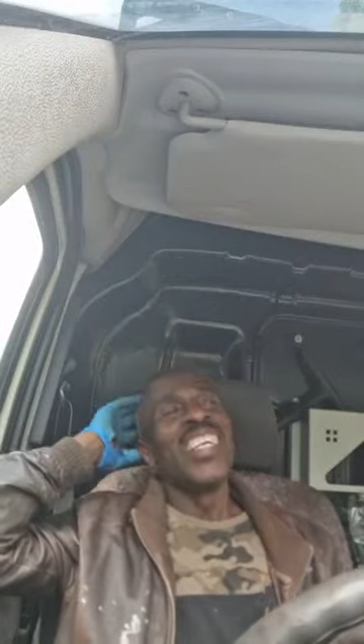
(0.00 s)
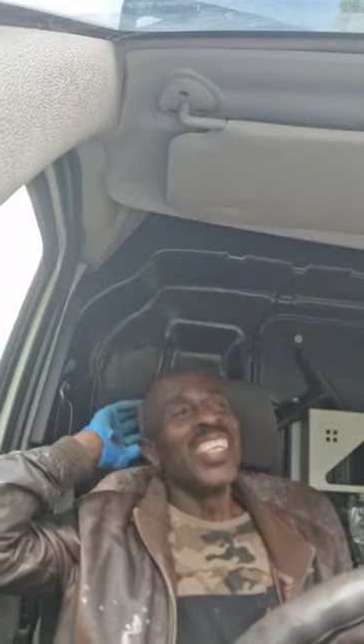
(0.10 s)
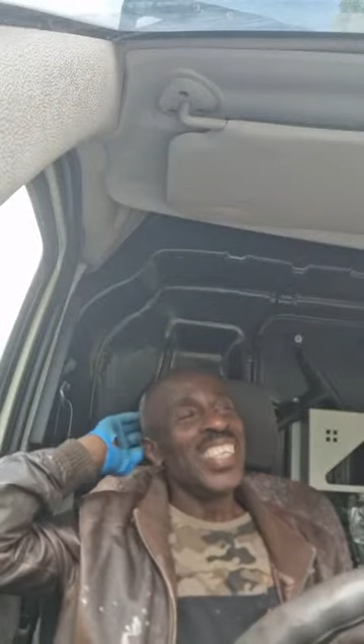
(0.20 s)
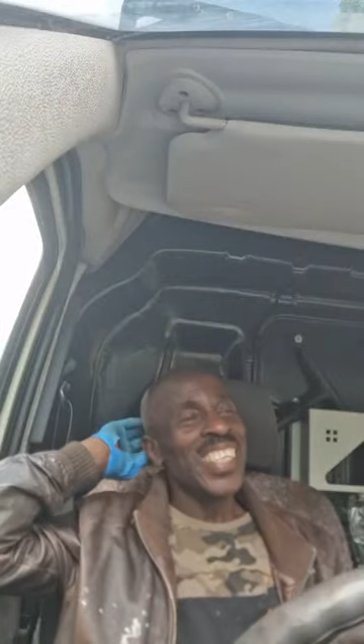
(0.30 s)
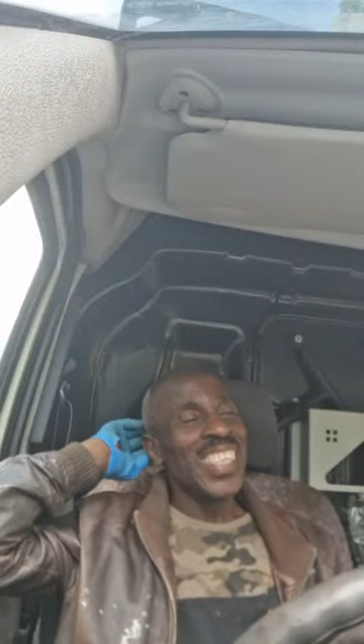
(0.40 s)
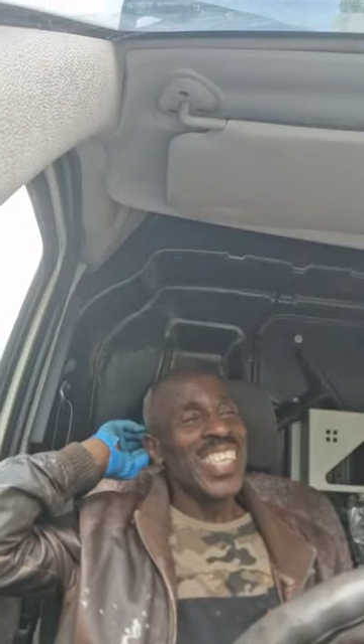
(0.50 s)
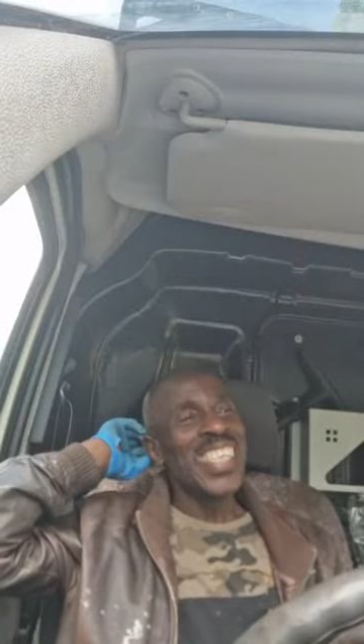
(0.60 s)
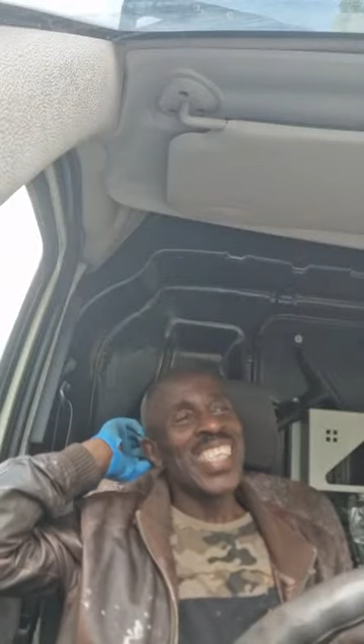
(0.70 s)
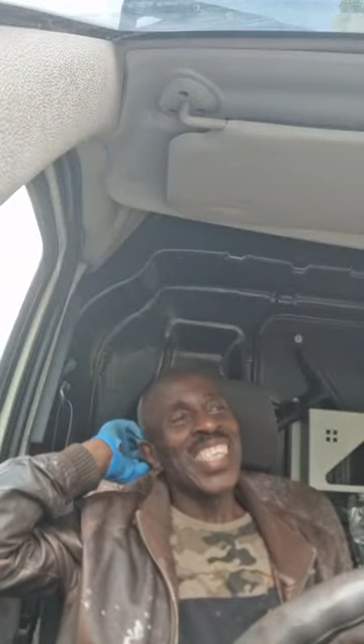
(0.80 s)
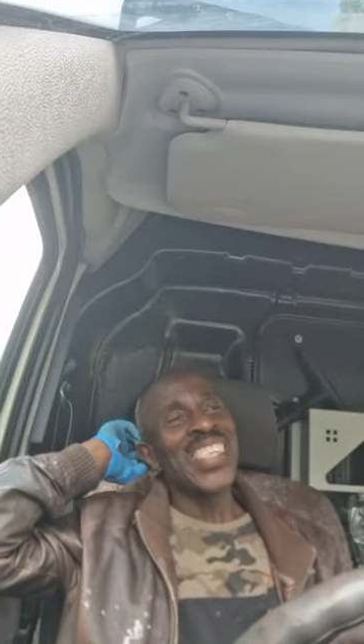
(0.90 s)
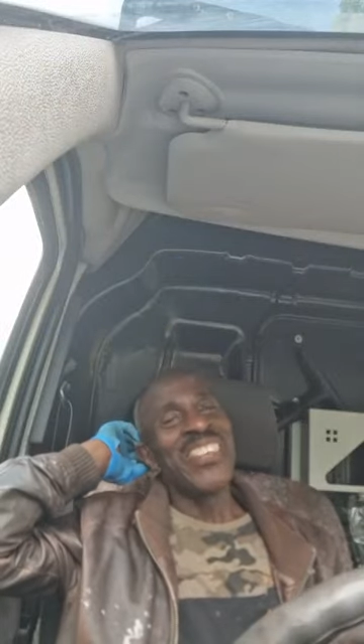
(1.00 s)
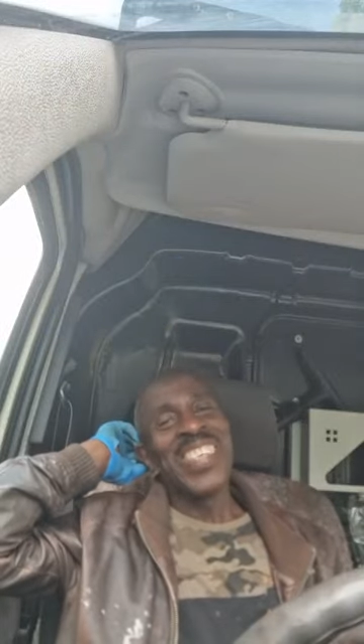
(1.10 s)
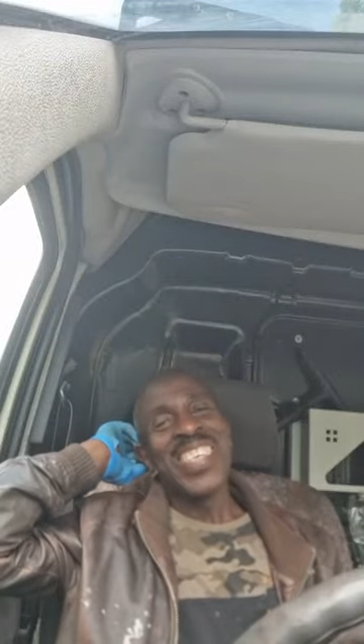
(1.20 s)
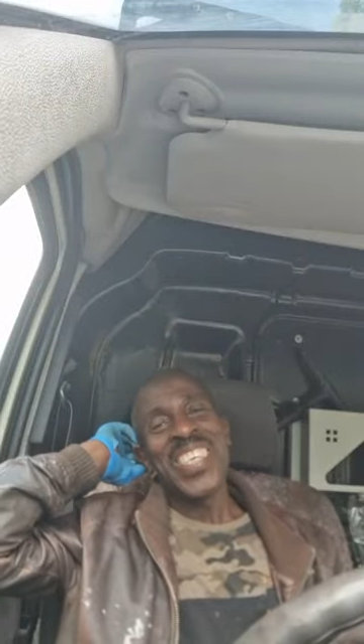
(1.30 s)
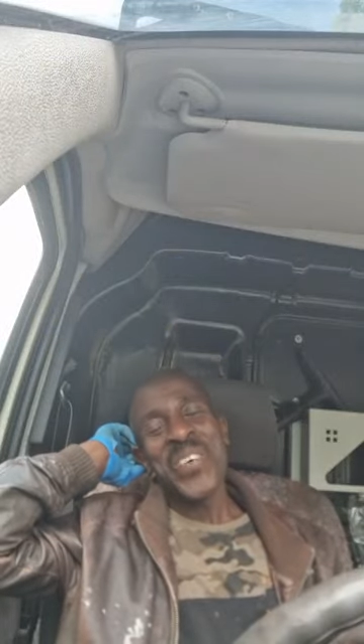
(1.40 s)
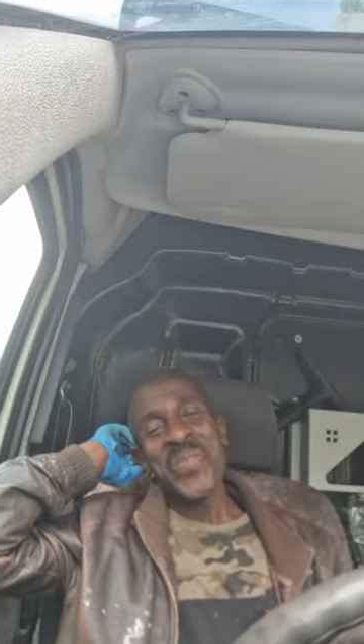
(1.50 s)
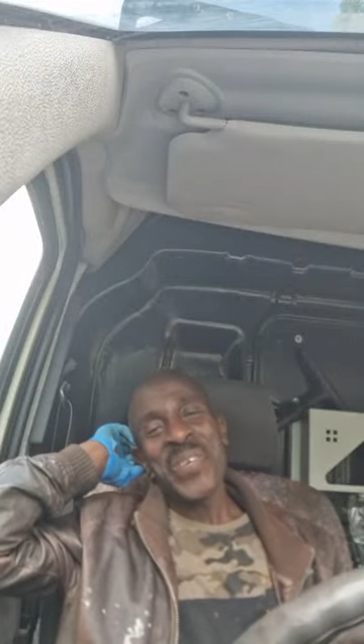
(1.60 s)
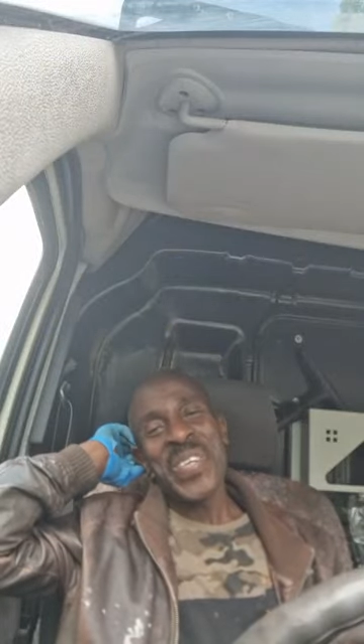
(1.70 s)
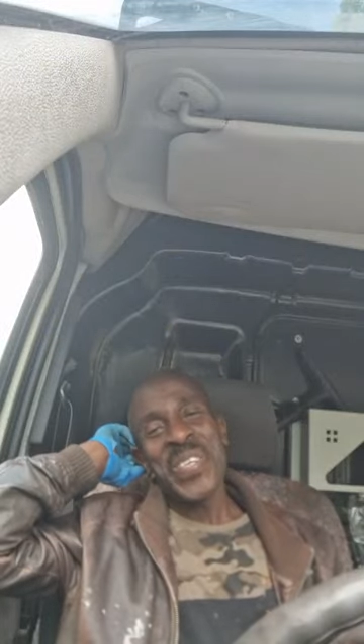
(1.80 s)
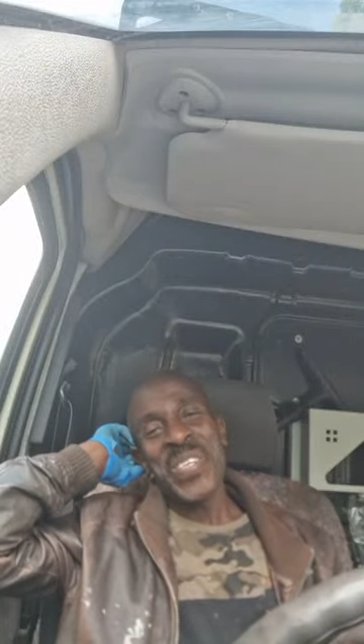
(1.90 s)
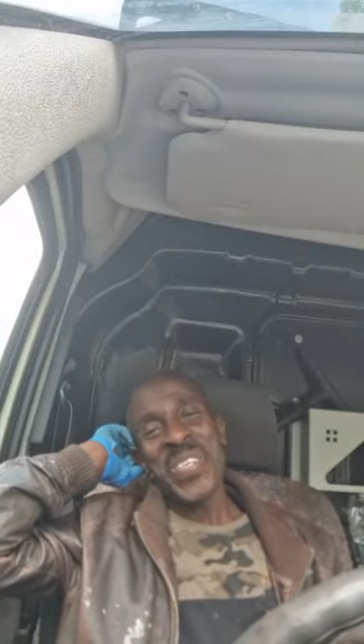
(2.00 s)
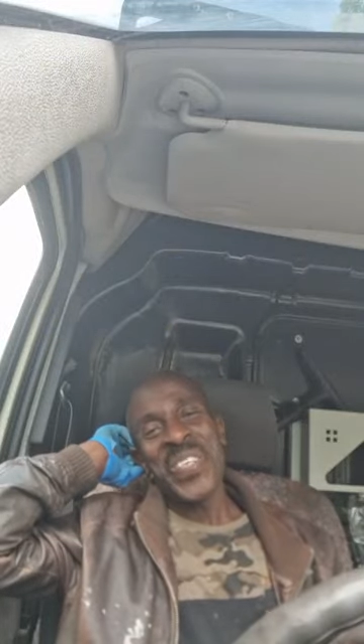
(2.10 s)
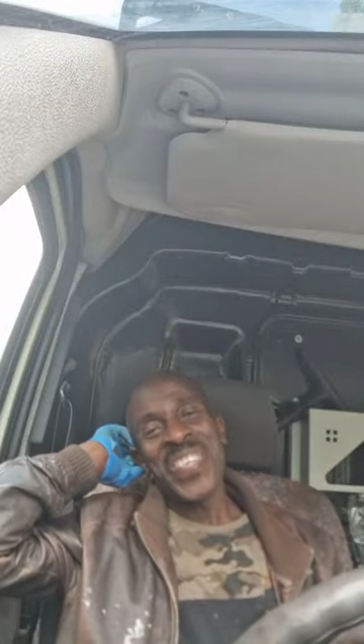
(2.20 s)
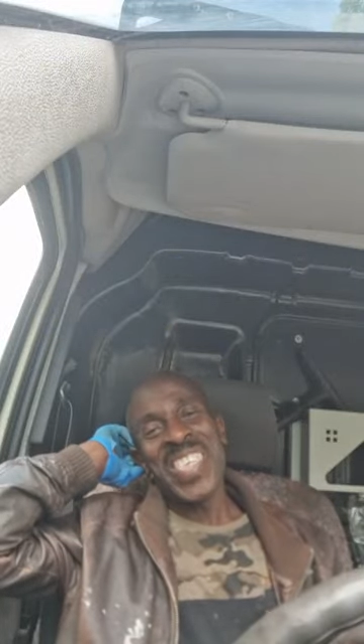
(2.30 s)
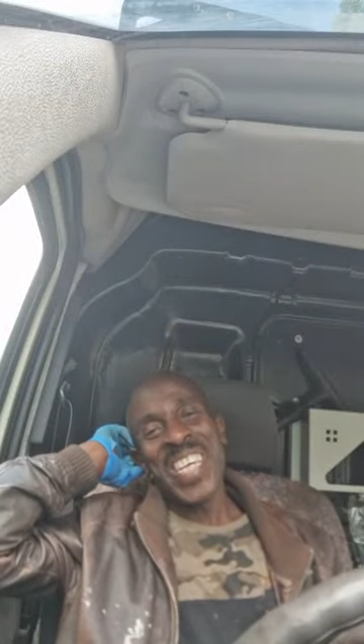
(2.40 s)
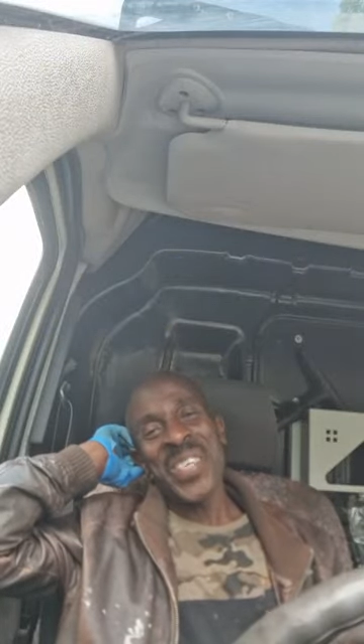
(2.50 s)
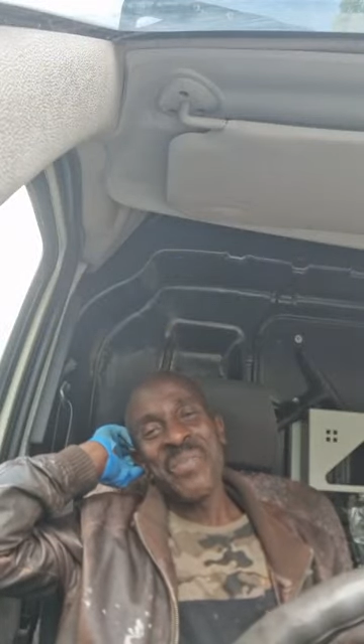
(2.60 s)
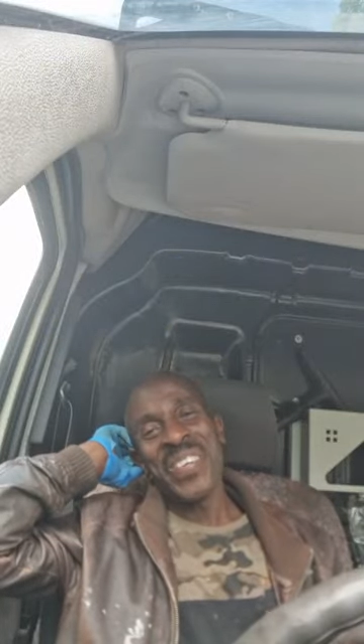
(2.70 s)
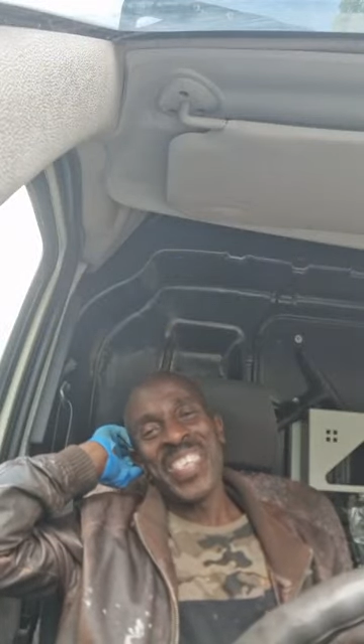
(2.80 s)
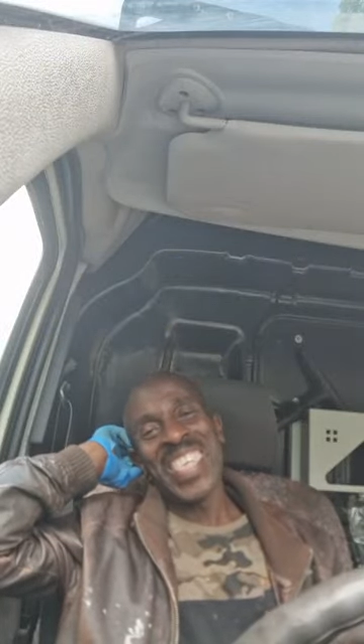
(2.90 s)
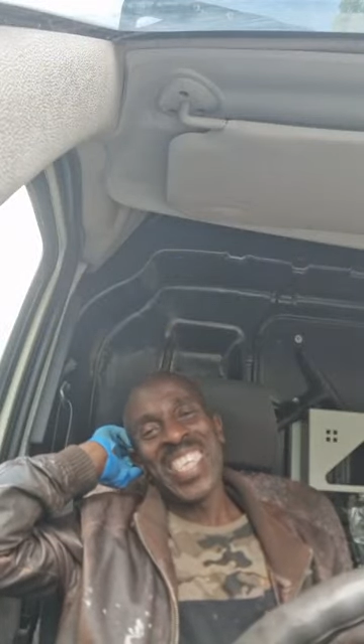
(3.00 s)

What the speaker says: Ladies and gentlemen, open chest here is on the bus